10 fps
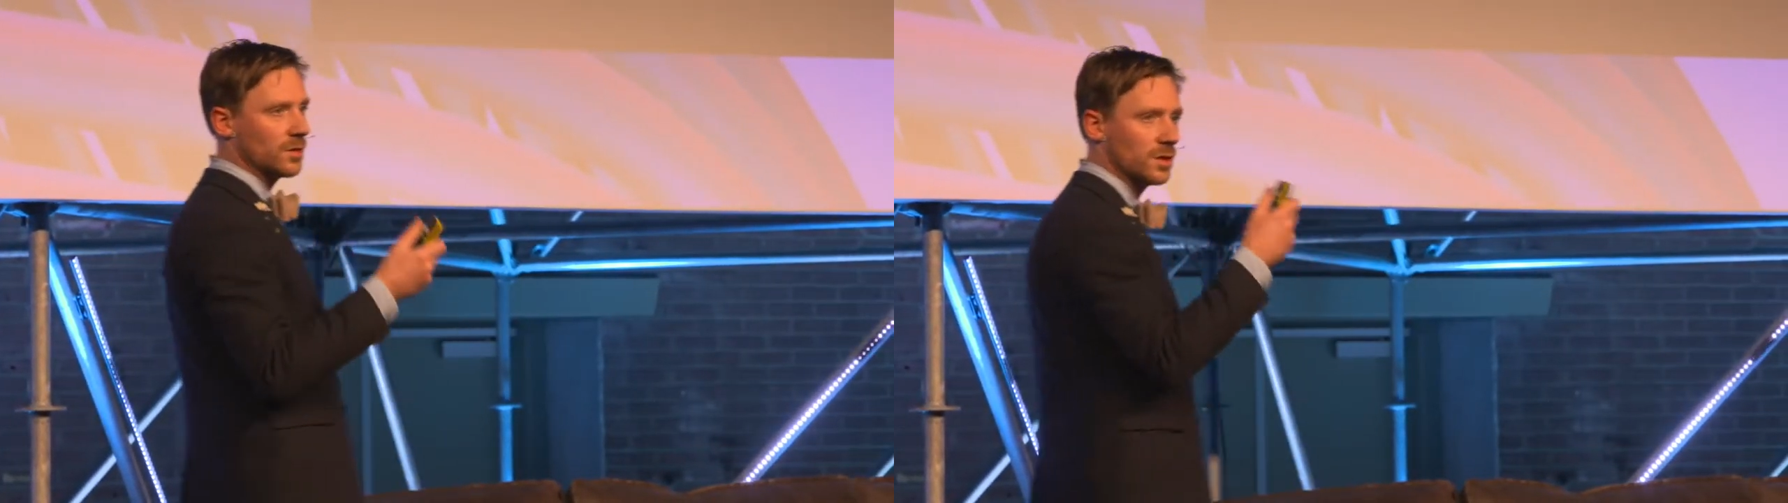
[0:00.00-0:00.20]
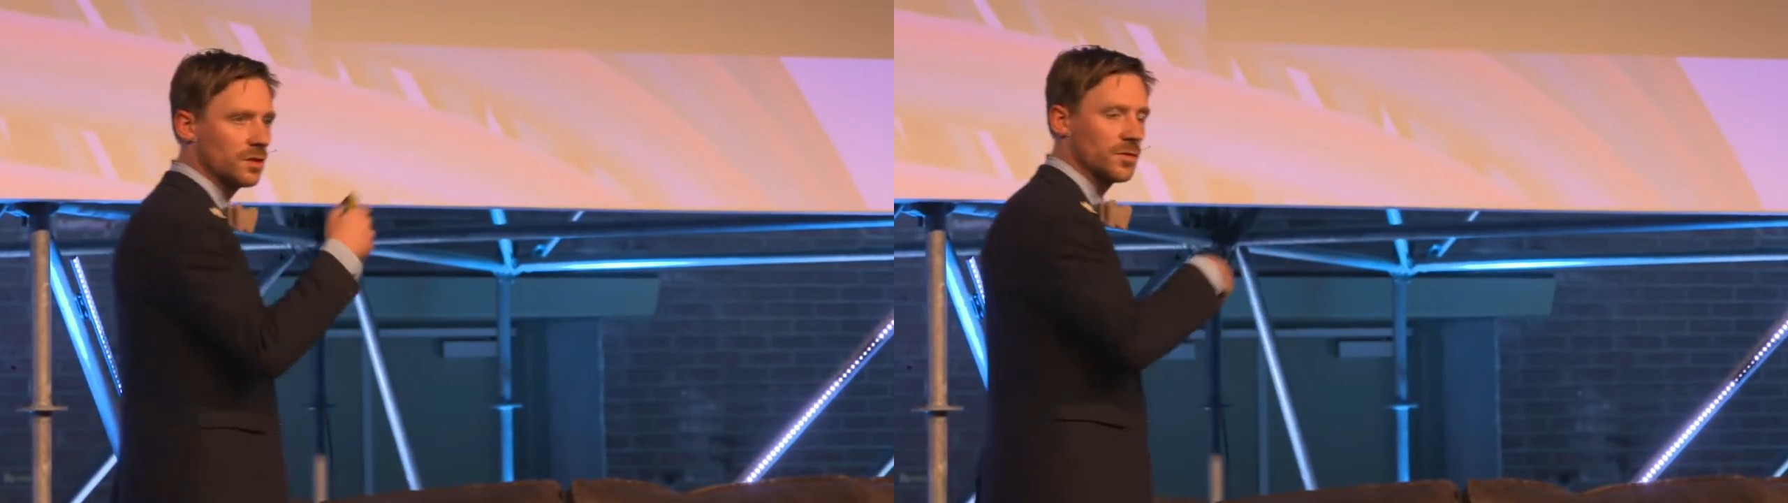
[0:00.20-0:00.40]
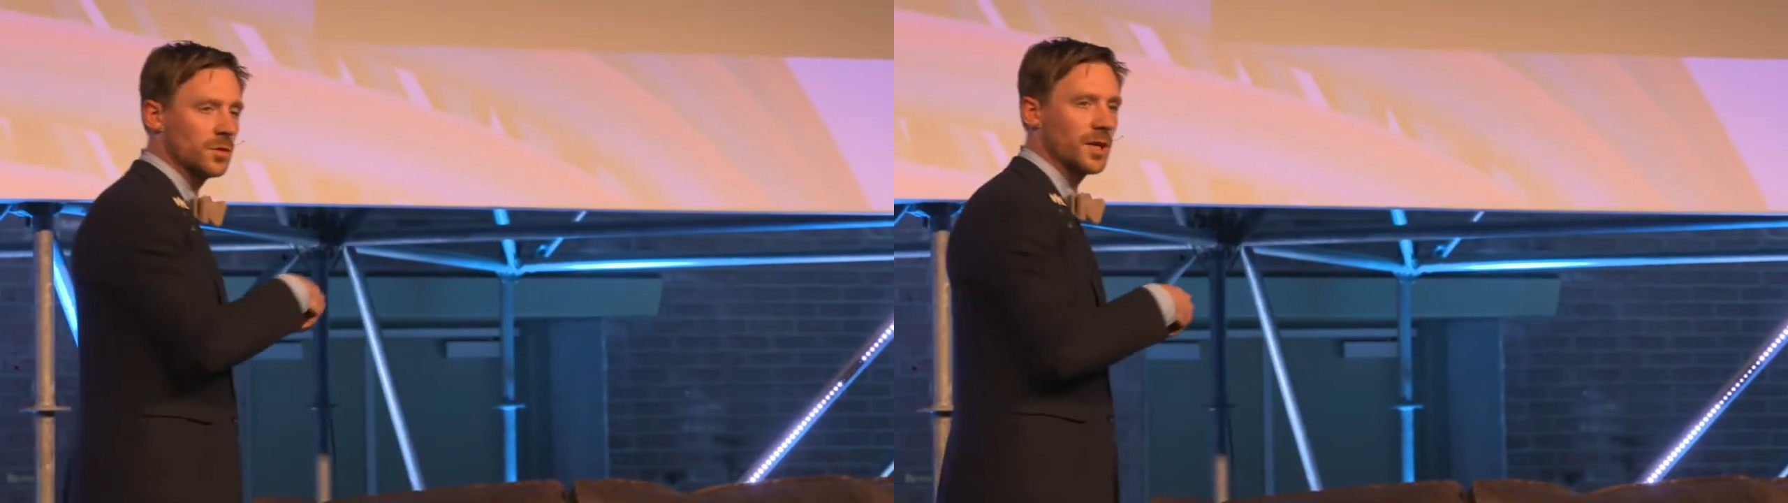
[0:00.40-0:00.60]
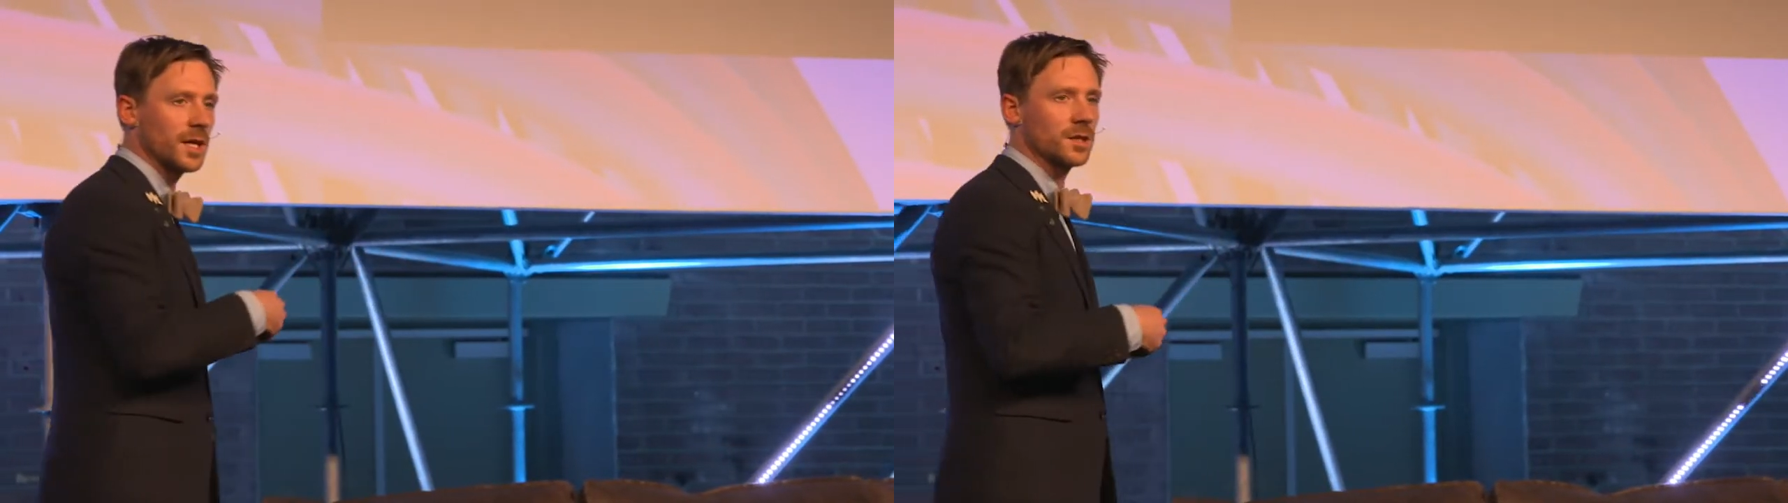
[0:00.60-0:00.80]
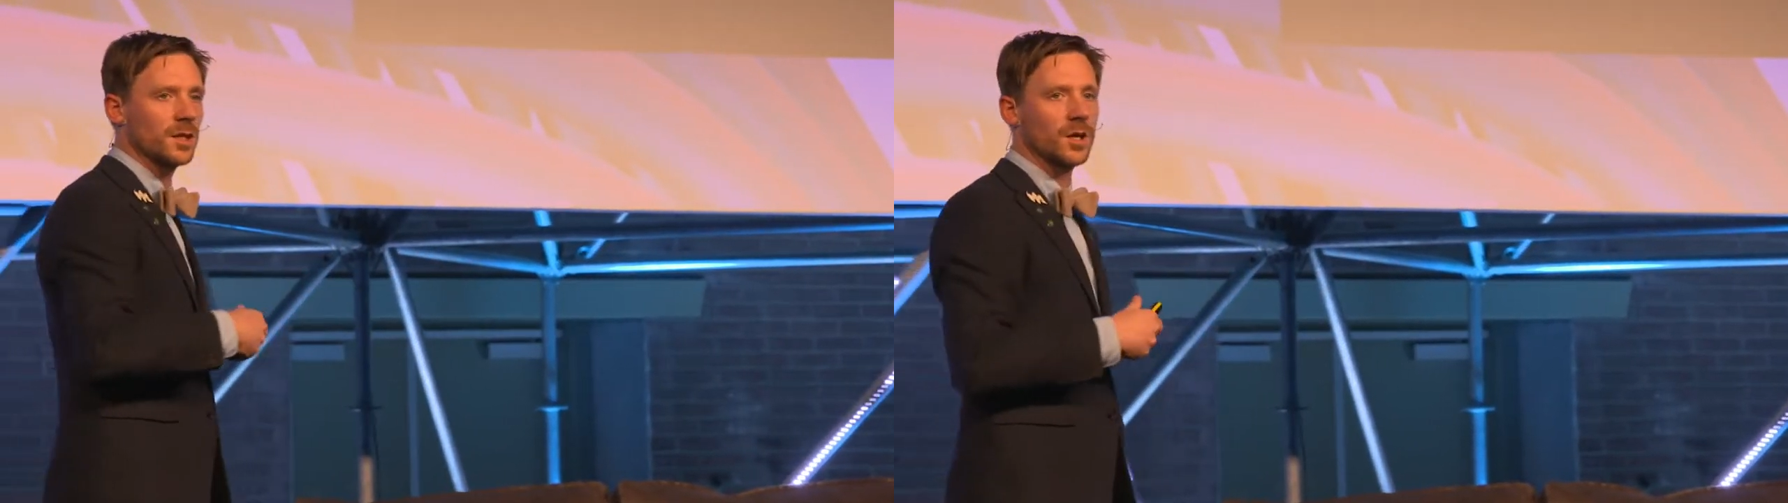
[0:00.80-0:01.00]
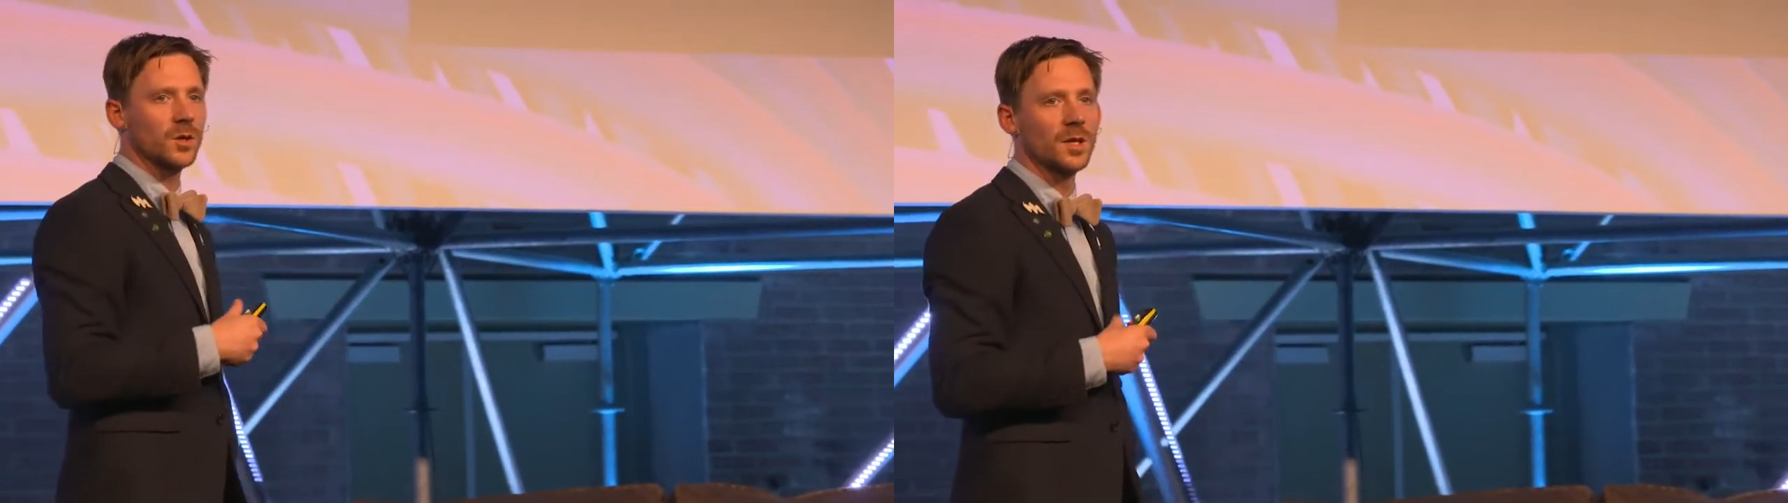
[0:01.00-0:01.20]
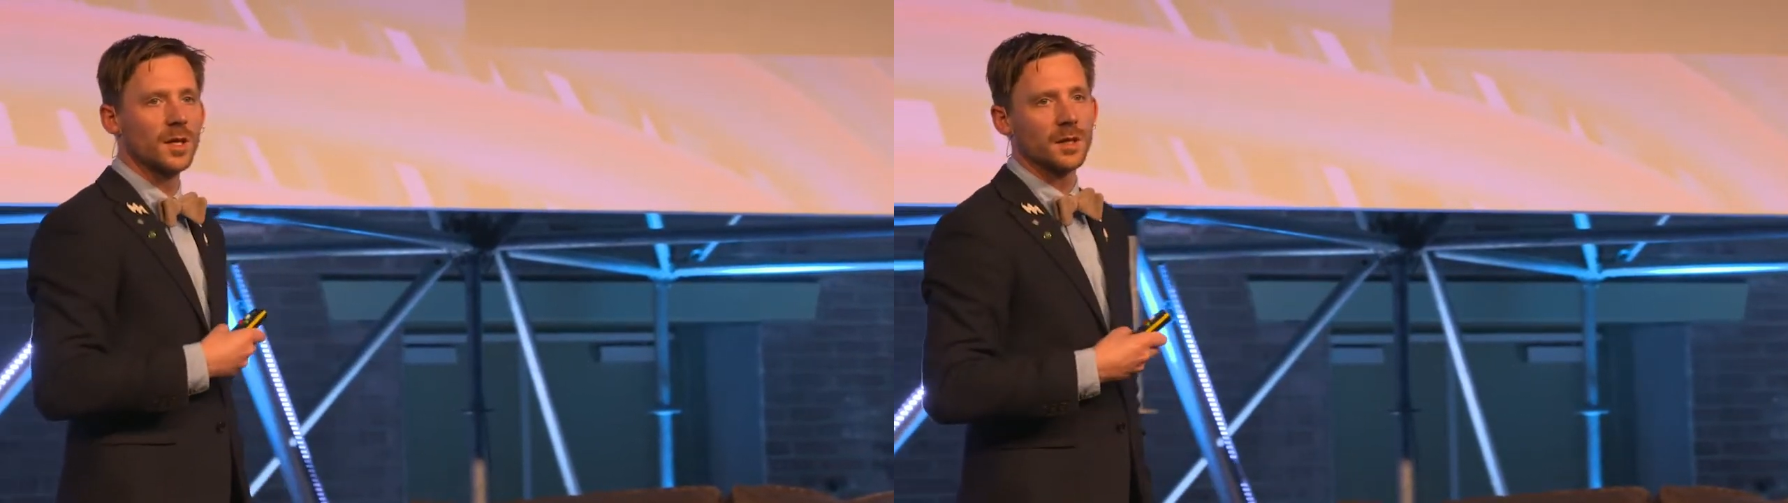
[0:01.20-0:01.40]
just a few days ago,